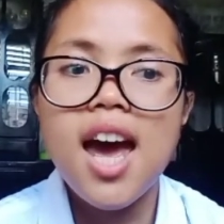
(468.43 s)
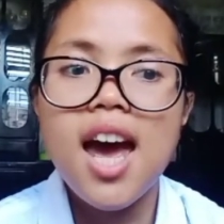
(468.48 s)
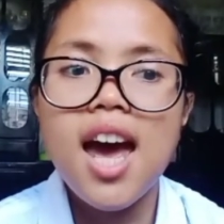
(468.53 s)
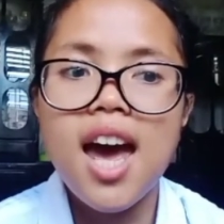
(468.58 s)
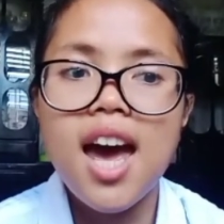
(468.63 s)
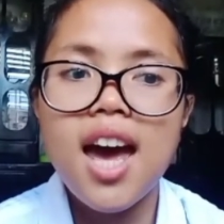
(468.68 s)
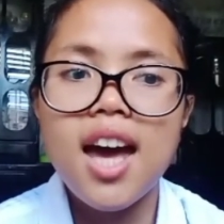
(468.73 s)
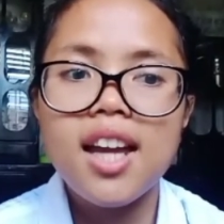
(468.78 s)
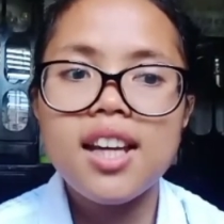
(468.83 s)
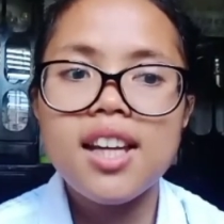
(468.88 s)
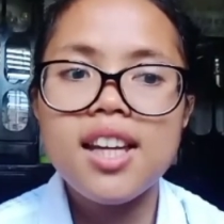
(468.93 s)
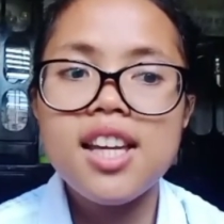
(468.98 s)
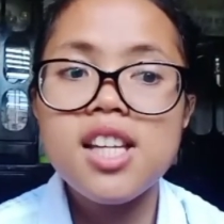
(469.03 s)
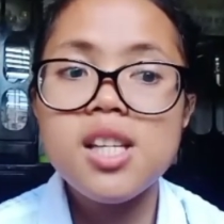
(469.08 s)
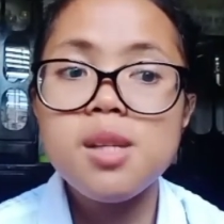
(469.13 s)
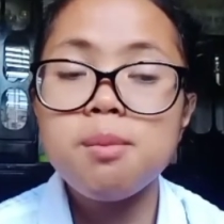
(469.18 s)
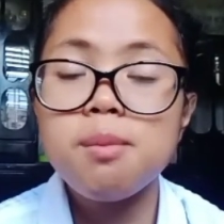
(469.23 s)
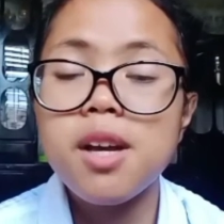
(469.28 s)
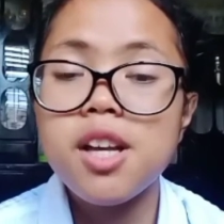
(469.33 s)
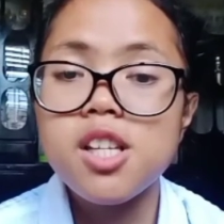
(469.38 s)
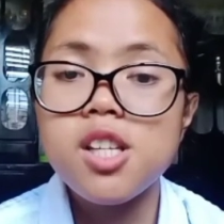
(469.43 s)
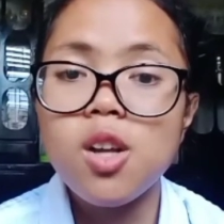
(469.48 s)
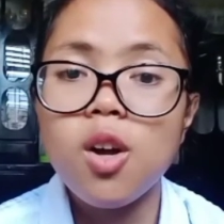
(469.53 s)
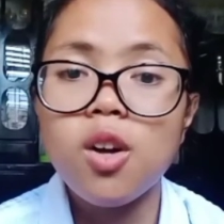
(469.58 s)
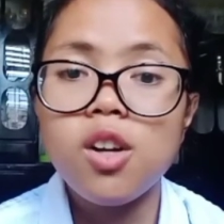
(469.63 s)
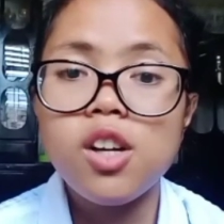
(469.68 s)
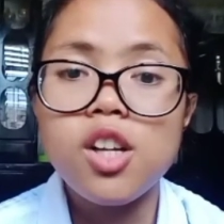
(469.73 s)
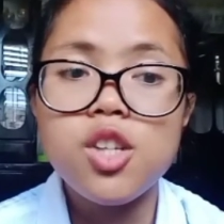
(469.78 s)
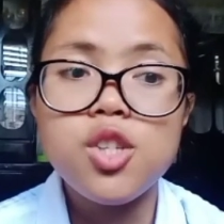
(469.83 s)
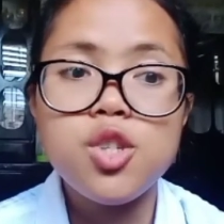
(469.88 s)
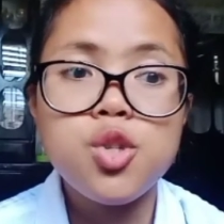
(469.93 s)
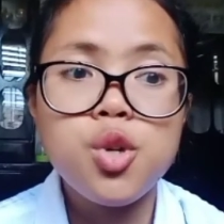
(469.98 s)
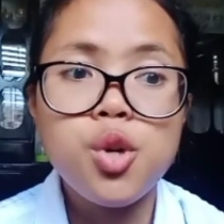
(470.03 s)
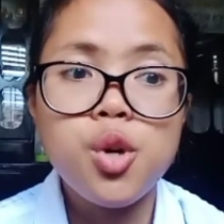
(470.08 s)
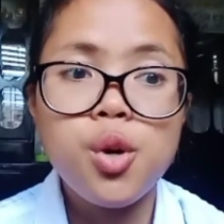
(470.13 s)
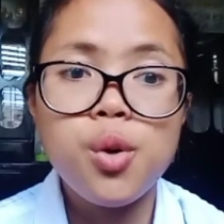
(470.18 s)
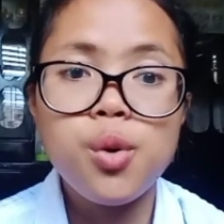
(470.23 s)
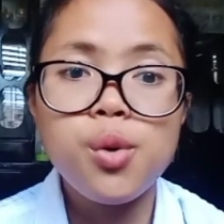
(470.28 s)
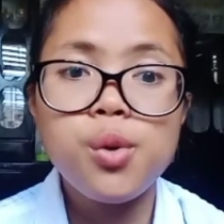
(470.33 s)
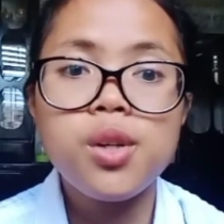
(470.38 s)
and is based on a
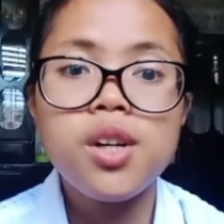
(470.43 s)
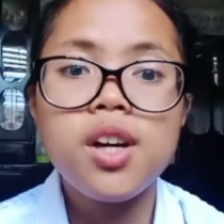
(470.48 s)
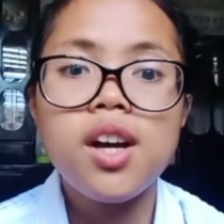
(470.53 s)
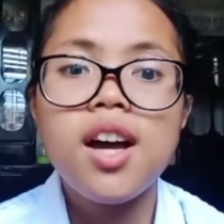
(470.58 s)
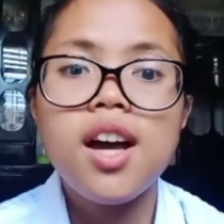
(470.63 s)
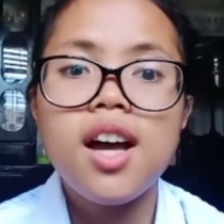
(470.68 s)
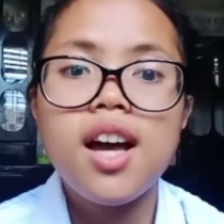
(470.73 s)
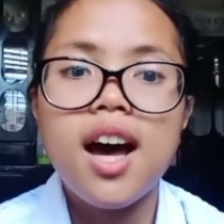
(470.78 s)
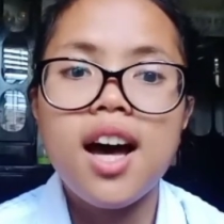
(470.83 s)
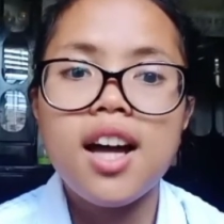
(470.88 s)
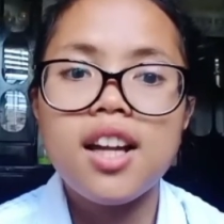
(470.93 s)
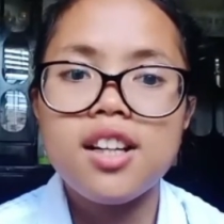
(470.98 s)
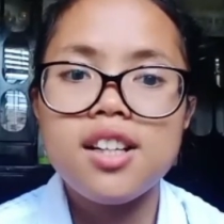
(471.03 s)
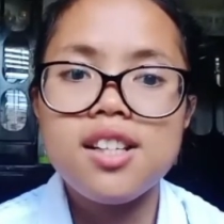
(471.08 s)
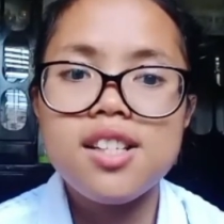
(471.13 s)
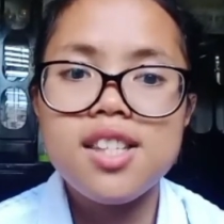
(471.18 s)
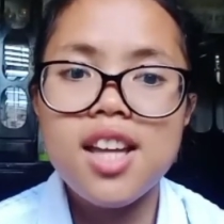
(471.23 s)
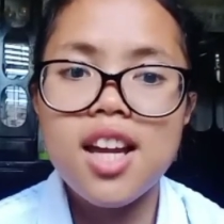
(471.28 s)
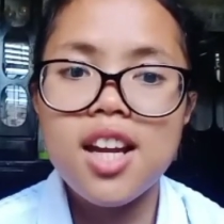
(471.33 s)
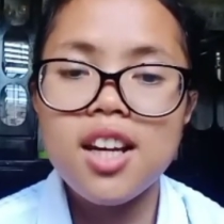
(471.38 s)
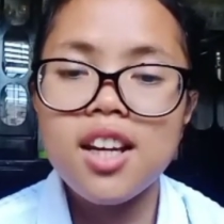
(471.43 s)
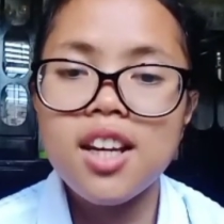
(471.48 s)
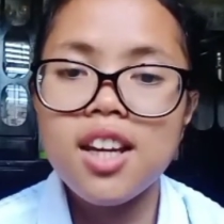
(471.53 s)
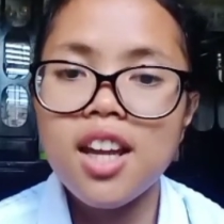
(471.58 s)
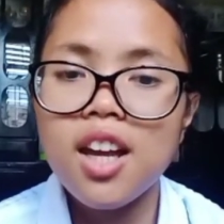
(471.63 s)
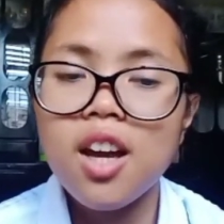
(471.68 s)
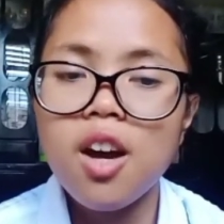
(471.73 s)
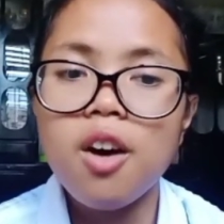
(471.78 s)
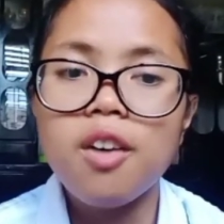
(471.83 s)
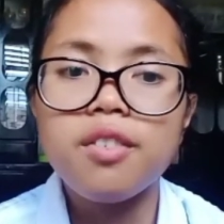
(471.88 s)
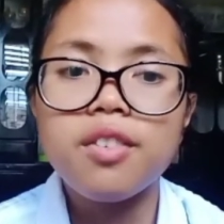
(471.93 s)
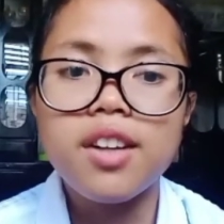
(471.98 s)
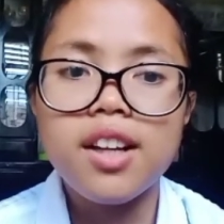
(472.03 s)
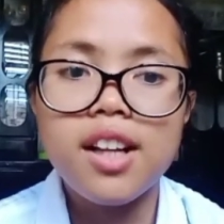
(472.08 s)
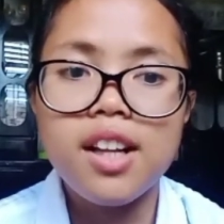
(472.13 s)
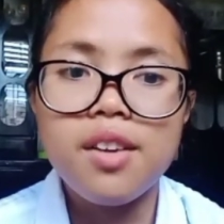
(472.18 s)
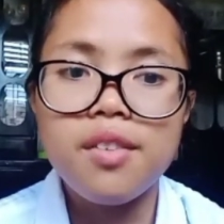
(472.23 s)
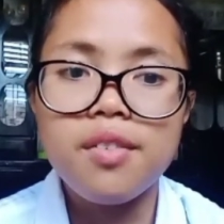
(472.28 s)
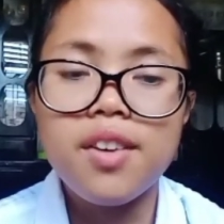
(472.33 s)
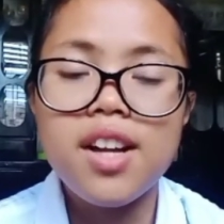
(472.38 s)
thorough understanding of
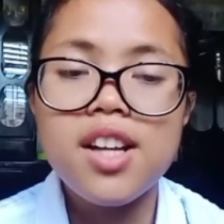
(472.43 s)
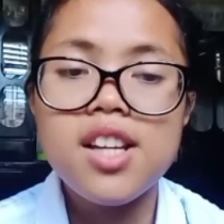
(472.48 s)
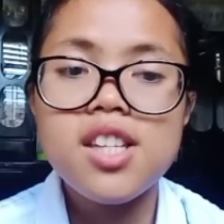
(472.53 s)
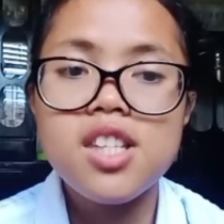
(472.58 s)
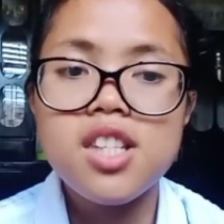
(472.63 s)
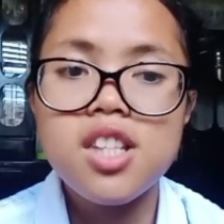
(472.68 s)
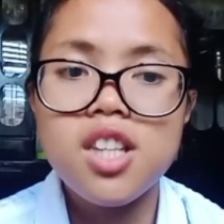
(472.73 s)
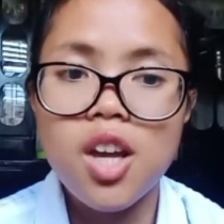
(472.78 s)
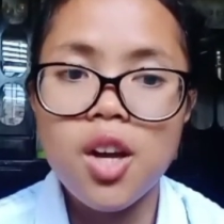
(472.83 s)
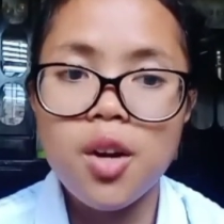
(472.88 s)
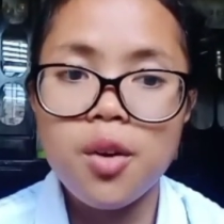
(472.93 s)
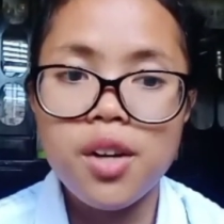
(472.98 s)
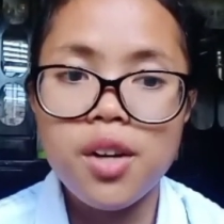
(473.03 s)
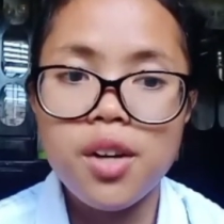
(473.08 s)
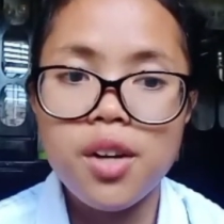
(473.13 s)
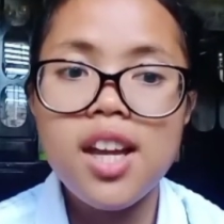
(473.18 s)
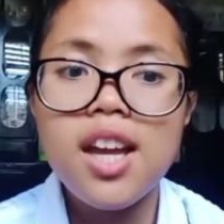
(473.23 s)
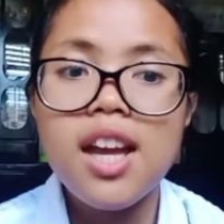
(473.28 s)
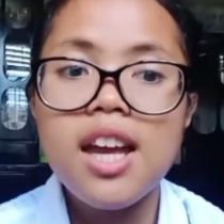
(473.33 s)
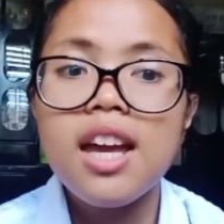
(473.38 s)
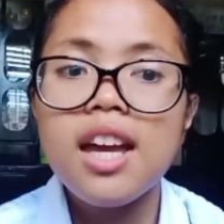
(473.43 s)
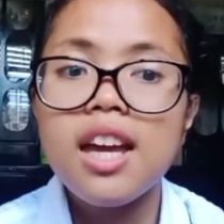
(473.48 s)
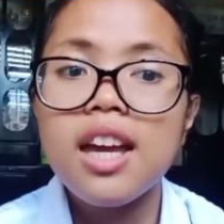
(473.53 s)
relevance theory,